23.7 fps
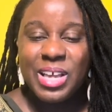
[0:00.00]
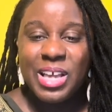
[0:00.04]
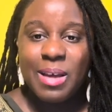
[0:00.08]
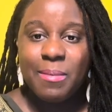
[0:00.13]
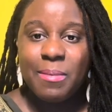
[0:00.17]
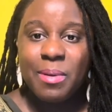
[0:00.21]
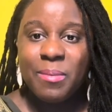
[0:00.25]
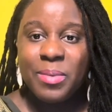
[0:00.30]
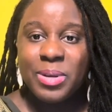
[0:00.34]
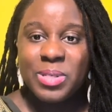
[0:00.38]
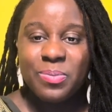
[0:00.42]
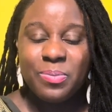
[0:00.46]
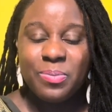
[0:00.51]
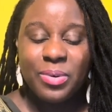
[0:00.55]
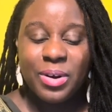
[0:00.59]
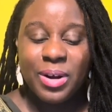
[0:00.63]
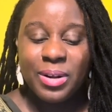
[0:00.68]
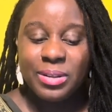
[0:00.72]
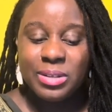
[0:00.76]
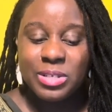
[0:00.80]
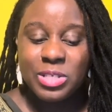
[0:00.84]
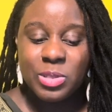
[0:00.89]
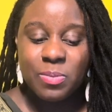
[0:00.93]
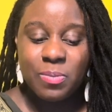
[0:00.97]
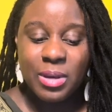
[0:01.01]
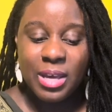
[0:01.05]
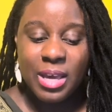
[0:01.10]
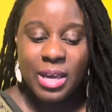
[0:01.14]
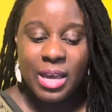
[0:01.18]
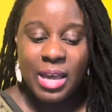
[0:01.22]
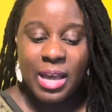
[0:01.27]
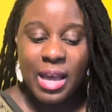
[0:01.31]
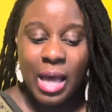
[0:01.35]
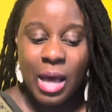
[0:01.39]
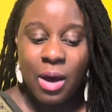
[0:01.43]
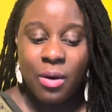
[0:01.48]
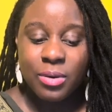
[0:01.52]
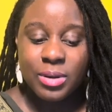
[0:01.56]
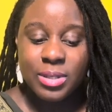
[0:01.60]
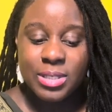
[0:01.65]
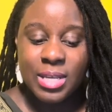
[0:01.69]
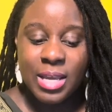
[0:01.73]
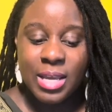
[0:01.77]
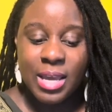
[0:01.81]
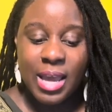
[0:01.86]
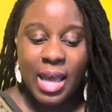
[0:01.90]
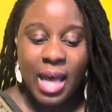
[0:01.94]
But most importantly speaking, I would
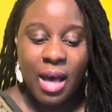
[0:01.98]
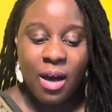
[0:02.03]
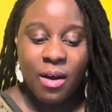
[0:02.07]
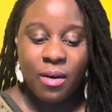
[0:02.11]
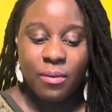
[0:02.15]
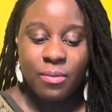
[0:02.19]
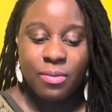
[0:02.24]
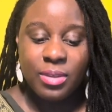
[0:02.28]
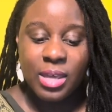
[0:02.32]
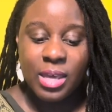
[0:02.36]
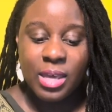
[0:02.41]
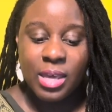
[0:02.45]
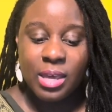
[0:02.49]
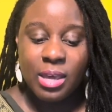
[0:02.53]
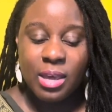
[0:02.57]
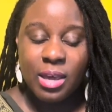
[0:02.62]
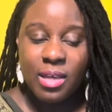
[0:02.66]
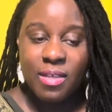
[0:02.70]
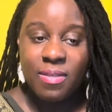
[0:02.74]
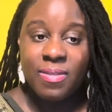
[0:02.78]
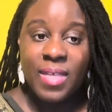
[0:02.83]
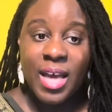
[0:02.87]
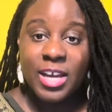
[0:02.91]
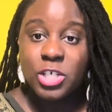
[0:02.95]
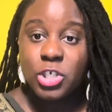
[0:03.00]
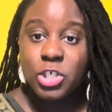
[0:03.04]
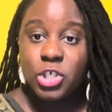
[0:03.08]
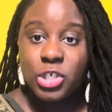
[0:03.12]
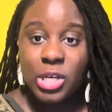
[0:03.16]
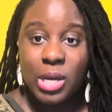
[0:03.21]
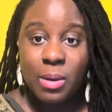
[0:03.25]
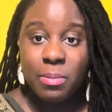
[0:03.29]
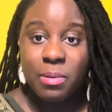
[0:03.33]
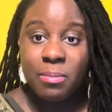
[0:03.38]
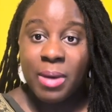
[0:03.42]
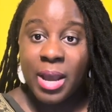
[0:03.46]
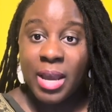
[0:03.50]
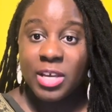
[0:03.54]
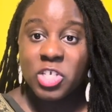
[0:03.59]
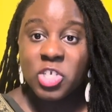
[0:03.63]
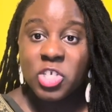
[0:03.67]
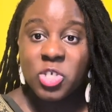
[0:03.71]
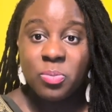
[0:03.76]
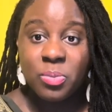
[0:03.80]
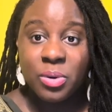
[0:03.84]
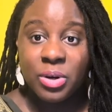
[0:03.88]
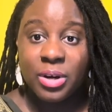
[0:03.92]
say how that shaped my
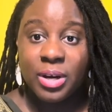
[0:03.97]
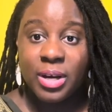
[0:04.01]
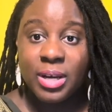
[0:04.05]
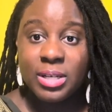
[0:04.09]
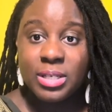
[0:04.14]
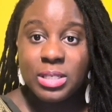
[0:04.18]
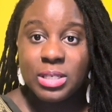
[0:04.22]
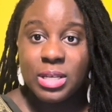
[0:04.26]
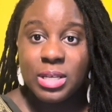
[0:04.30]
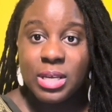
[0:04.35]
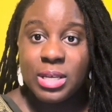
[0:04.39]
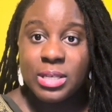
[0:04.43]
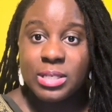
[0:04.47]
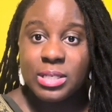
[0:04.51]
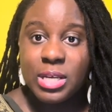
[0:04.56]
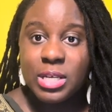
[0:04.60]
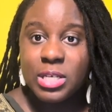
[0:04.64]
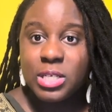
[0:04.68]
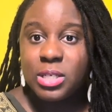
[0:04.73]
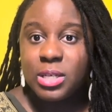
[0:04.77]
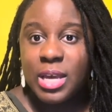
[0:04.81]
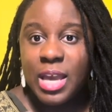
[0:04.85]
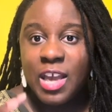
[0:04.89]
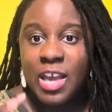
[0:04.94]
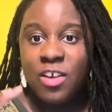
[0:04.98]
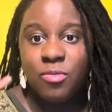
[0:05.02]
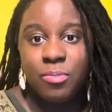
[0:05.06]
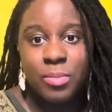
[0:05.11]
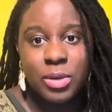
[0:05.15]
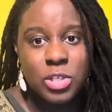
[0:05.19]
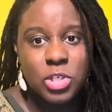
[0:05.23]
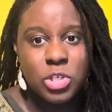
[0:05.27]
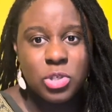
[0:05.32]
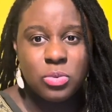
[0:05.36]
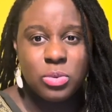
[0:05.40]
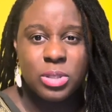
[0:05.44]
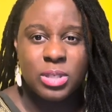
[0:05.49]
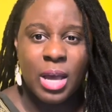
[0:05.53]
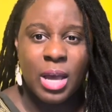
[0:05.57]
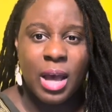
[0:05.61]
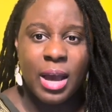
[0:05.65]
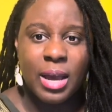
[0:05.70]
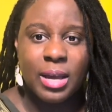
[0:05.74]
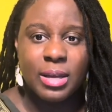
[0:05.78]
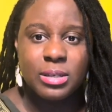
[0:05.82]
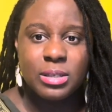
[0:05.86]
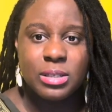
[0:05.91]
experience is it gave me 2
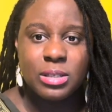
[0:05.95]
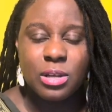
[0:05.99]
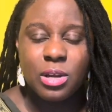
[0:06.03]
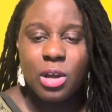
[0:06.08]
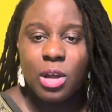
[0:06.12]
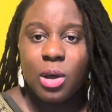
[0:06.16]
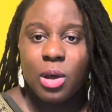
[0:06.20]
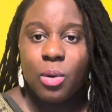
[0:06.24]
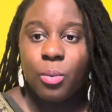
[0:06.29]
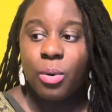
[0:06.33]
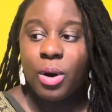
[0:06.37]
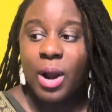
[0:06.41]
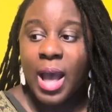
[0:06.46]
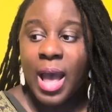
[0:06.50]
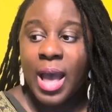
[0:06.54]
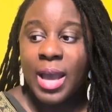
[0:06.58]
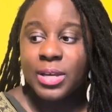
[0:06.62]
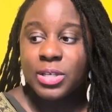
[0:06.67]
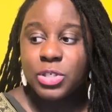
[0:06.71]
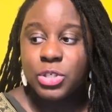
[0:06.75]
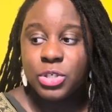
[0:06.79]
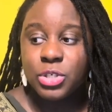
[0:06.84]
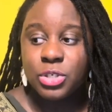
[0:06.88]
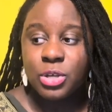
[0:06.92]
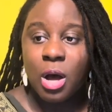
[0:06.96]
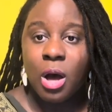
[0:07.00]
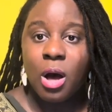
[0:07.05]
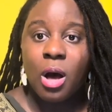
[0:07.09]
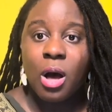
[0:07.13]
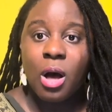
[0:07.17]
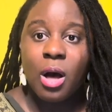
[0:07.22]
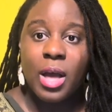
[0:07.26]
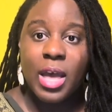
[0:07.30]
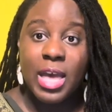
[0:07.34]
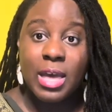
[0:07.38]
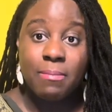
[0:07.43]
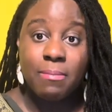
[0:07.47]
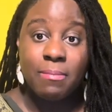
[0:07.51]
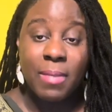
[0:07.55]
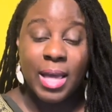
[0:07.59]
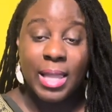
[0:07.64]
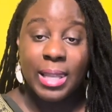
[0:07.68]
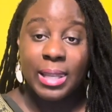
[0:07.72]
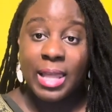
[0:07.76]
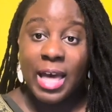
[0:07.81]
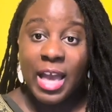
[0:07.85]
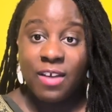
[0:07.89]
sides, where I saw my
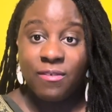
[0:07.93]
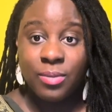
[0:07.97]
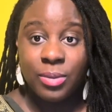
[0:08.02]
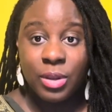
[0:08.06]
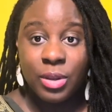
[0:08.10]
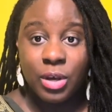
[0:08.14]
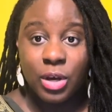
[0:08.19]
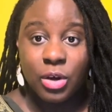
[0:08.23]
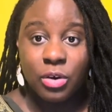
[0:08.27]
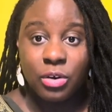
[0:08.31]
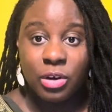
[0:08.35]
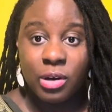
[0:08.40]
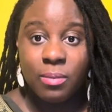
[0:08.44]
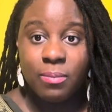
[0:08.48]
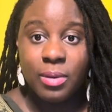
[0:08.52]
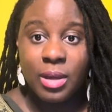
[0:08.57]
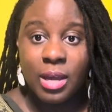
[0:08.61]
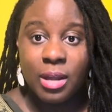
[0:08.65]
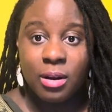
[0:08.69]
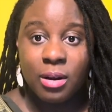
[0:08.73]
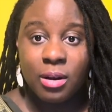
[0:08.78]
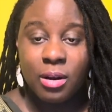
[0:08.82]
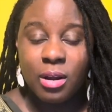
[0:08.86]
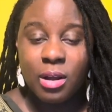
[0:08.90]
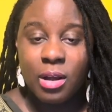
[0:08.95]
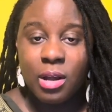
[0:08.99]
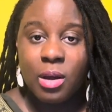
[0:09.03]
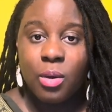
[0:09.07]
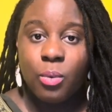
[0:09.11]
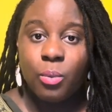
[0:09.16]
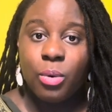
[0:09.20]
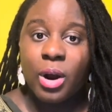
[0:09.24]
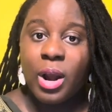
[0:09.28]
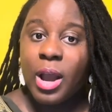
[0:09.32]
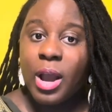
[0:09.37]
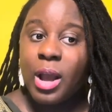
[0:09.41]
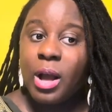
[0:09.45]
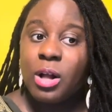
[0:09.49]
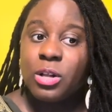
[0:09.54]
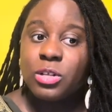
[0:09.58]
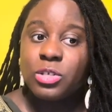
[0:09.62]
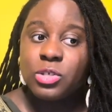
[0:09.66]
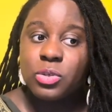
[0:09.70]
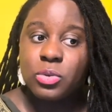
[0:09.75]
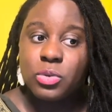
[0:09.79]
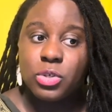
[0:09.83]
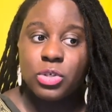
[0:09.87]
life in the Caribbean, where I
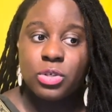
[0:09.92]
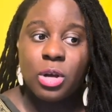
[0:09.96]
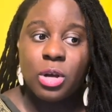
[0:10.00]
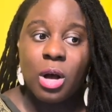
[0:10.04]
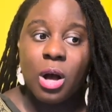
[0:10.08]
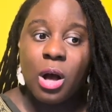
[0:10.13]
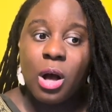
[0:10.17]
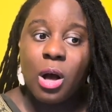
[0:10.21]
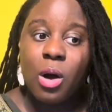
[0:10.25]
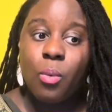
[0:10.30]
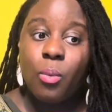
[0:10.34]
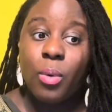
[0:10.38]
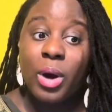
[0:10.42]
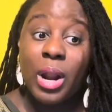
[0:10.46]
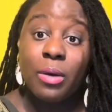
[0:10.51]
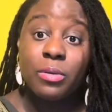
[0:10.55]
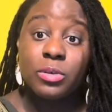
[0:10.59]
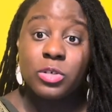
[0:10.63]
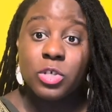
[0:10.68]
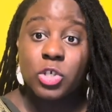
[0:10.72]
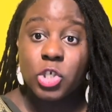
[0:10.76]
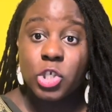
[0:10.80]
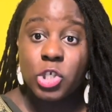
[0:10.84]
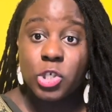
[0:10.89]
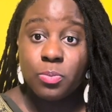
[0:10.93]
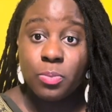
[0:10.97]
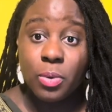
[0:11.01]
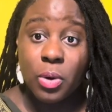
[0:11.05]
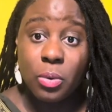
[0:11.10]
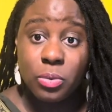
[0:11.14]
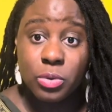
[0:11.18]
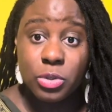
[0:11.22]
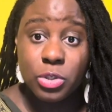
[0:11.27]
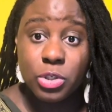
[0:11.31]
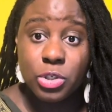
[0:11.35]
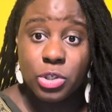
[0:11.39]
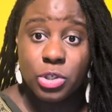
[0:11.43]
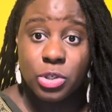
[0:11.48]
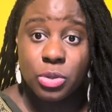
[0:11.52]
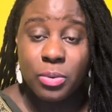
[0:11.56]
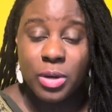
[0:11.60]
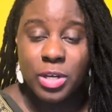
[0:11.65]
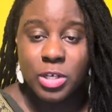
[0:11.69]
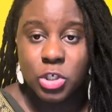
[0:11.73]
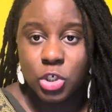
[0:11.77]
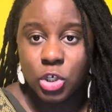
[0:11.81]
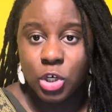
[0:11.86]
also saw what I was exposed to
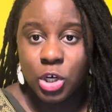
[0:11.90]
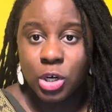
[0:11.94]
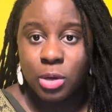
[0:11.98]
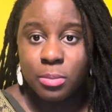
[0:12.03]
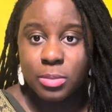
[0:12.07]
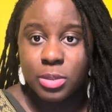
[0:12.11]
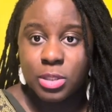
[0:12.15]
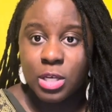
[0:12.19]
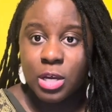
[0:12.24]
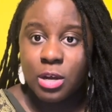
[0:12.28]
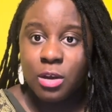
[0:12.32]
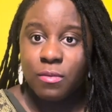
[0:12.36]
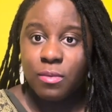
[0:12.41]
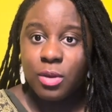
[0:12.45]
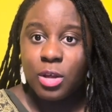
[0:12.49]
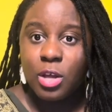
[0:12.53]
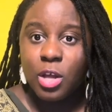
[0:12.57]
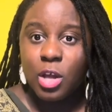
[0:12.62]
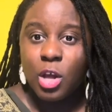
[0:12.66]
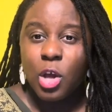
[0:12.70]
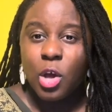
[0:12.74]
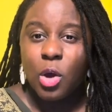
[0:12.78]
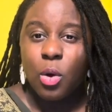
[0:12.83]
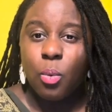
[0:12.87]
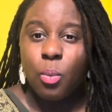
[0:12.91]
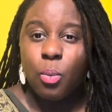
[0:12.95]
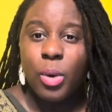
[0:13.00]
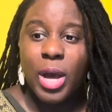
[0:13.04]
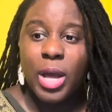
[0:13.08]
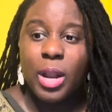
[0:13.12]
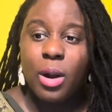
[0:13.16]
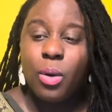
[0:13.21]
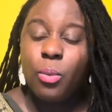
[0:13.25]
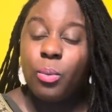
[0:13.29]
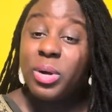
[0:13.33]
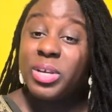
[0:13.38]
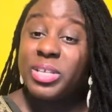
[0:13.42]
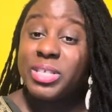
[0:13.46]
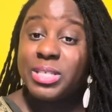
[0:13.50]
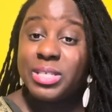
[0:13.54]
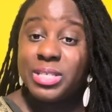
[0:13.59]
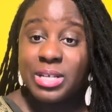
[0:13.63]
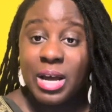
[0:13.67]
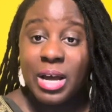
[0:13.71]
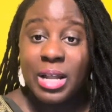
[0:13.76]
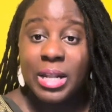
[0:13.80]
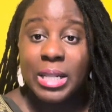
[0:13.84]
in terms of what was
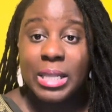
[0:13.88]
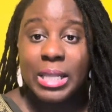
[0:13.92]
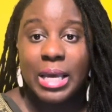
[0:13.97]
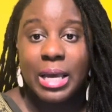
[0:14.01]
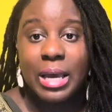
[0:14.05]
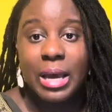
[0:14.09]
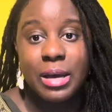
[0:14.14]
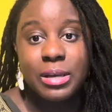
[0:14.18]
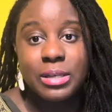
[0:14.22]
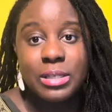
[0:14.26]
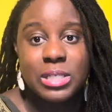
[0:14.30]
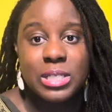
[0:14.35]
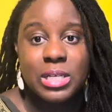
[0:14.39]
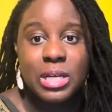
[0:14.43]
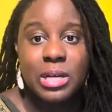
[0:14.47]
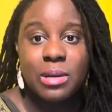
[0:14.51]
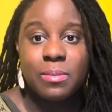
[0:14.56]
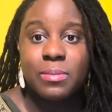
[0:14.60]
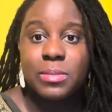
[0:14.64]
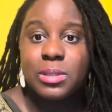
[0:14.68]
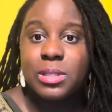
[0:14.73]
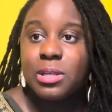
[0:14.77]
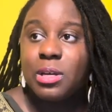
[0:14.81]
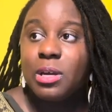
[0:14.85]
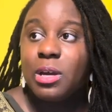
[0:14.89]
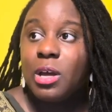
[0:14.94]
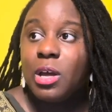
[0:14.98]
done, the customs.